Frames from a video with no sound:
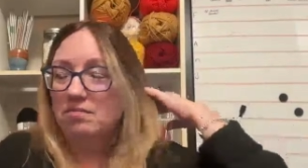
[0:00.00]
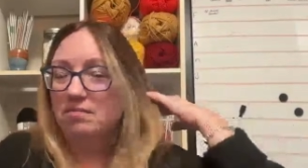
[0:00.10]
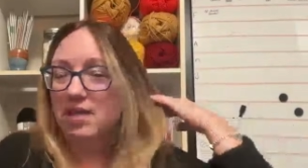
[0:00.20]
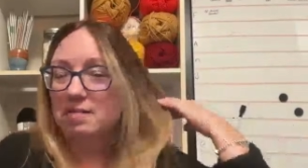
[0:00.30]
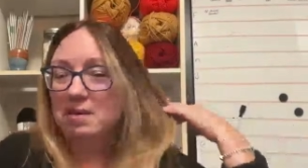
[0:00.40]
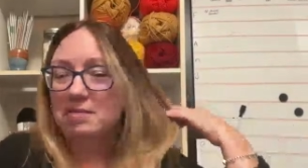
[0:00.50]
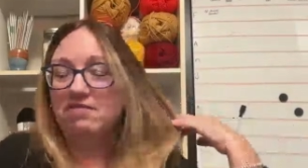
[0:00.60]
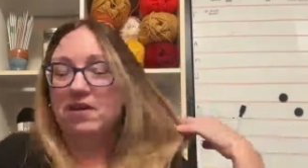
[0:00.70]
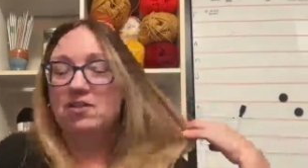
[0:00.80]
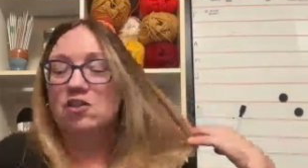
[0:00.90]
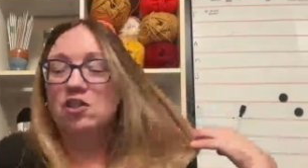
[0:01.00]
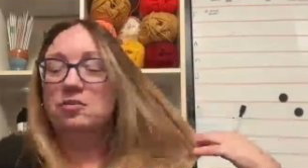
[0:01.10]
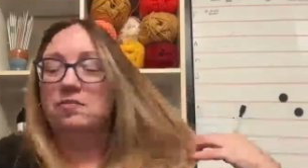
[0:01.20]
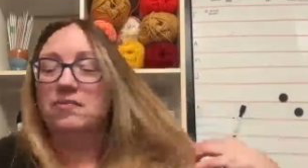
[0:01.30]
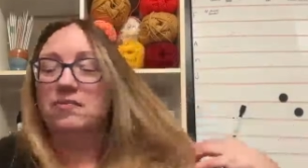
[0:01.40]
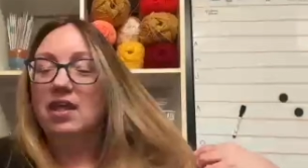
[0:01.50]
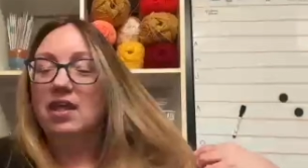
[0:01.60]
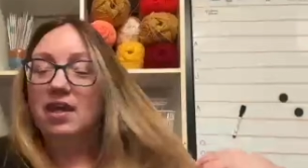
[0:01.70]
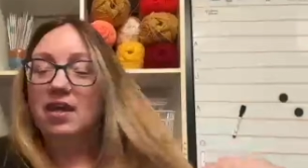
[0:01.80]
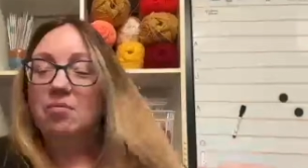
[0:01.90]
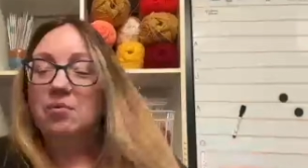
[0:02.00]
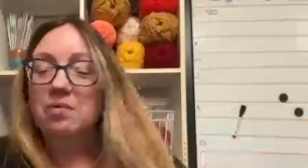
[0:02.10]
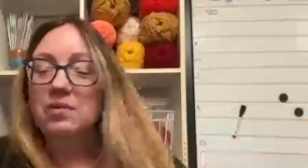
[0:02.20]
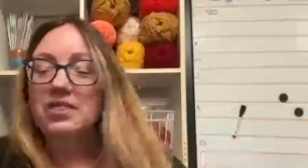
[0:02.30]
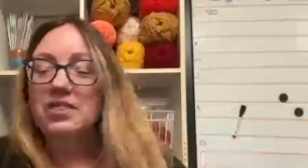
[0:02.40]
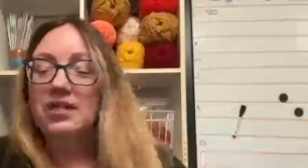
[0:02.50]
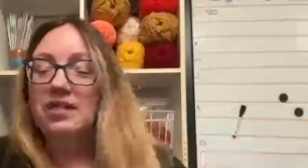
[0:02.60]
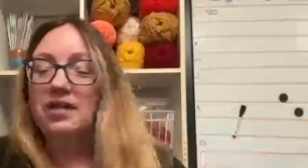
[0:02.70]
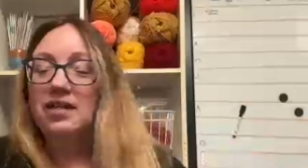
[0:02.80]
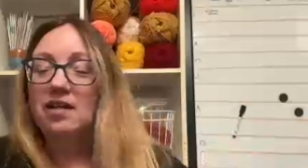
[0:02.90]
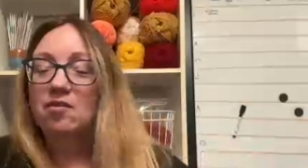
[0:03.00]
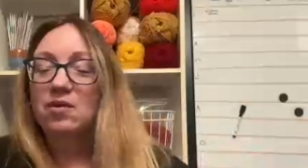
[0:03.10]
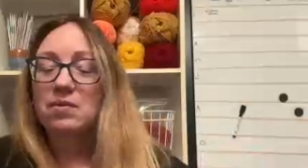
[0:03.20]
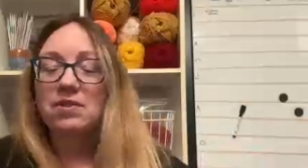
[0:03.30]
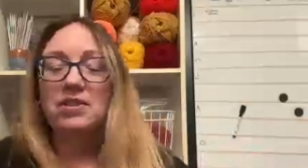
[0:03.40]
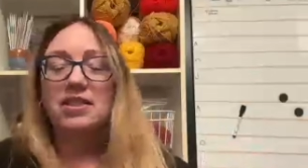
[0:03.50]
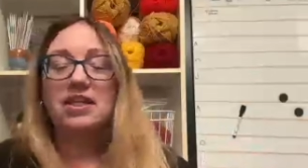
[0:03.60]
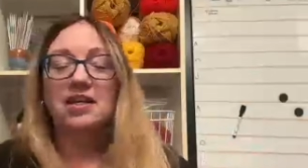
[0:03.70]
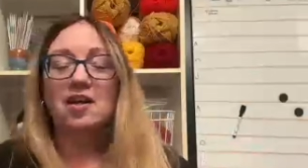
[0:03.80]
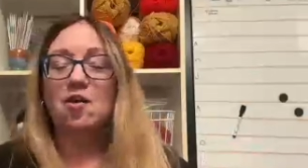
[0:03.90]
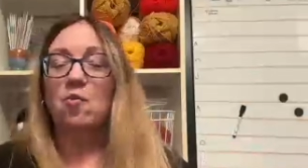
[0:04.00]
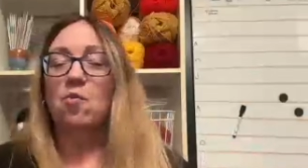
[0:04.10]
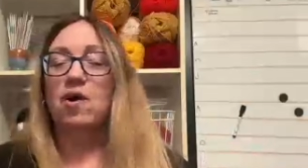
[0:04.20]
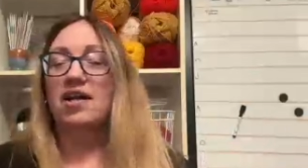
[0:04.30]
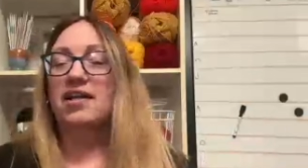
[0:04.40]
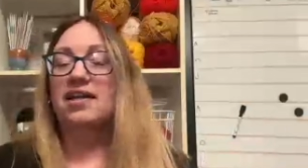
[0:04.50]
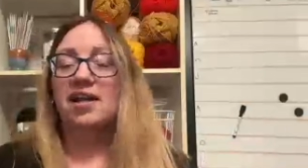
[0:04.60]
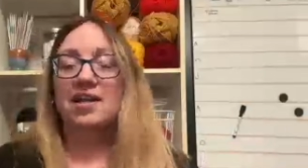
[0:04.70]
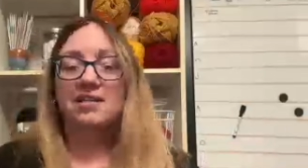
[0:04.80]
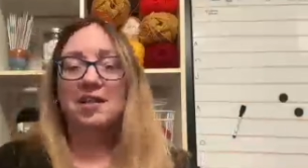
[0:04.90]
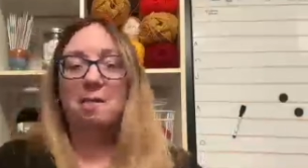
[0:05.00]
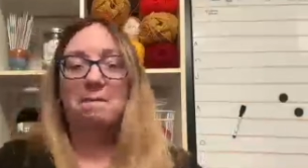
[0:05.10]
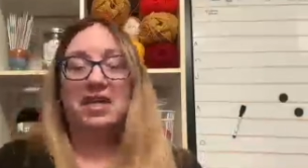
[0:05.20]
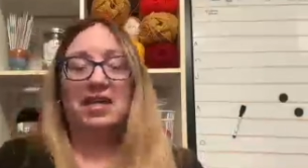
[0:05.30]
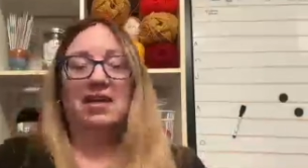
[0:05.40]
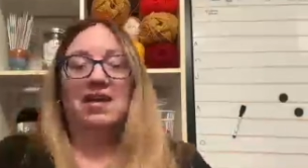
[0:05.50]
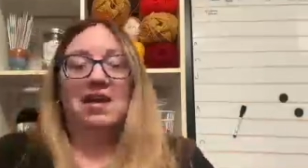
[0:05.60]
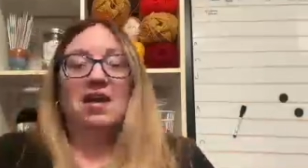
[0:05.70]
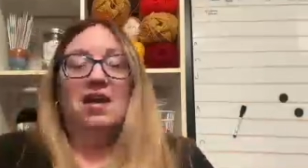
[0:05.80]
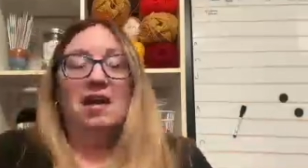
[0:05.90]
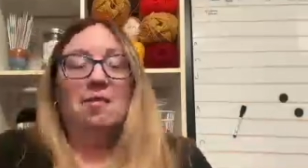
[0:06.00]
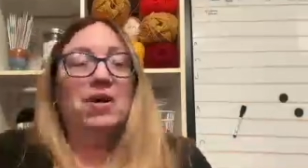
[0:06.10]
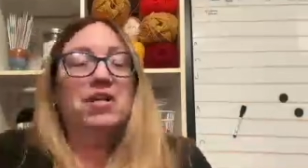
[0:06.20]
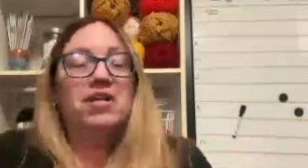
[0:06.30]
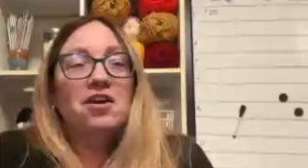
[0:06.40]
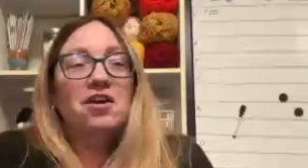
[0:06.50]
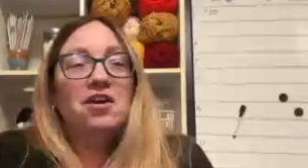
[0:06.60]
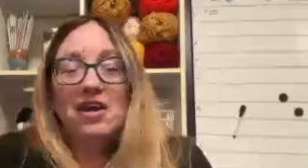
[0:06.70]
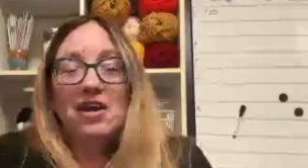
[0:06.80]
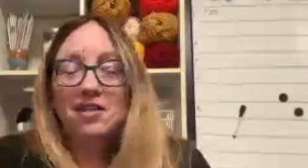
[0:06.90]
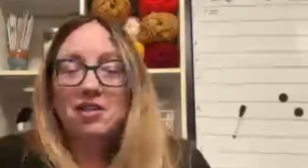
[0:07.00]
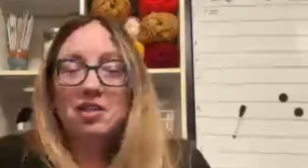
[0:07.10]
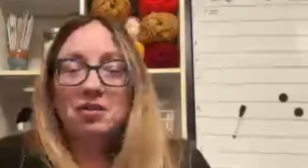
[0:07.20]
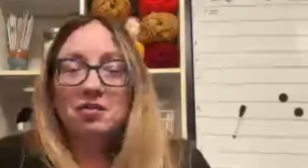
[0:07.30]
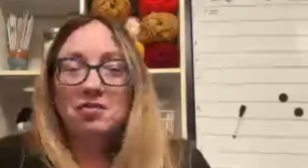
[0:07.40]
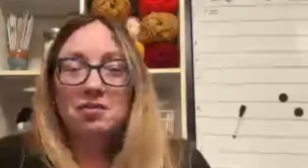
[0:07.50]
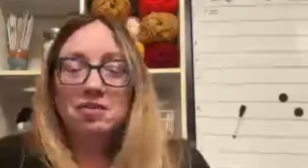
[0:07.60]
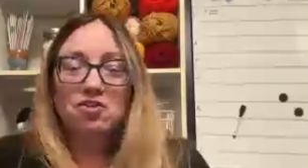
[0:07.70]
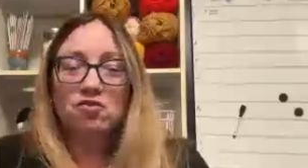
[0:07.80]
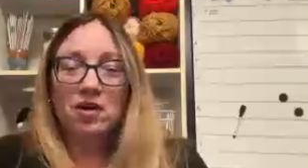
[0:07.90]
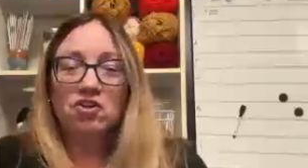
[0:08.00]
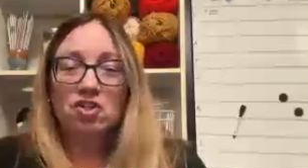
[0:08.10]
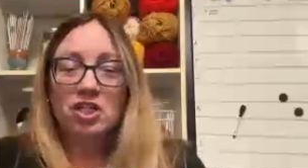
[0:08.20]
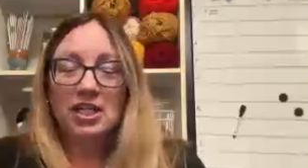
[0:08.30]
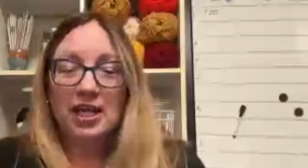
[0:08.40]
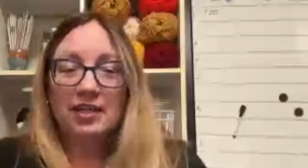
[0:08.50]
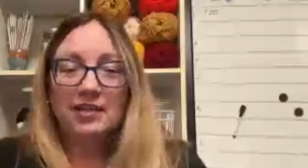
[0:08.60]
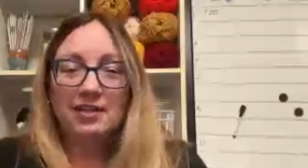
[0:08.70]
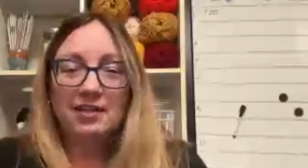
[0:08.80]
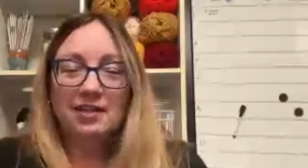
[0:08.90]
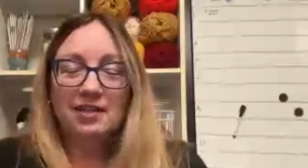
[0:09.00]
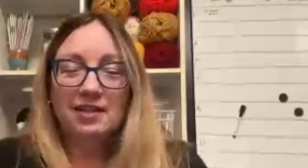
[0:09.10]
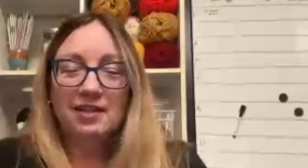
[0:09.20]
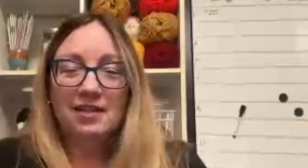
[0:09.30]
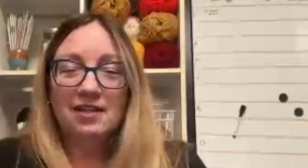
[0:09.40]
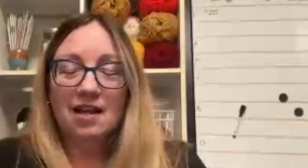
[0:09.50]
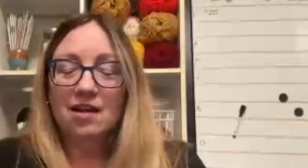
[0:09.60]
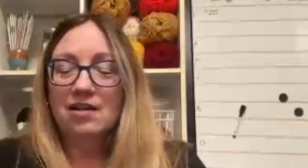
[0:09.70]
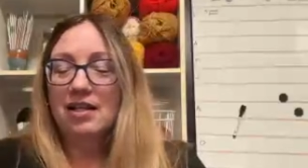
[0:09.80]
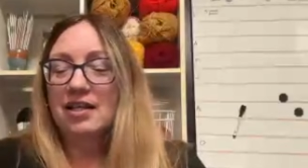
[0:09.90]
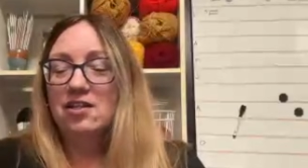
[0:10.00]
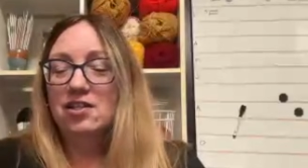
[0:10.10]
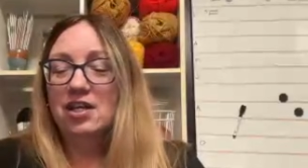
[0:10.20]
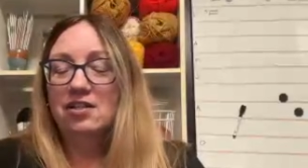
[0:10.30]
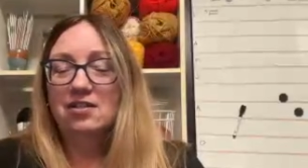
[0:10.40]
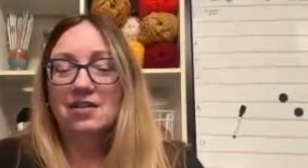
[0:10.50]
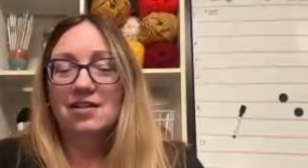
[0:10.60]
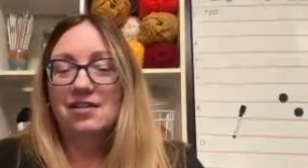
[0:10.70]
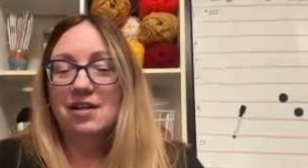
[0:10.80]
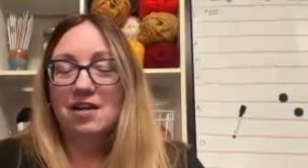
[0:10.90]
That might be fun too. We will see. We will see what it ends up being and what I do and which direction I knit it in. I kind of like Tanya's idea.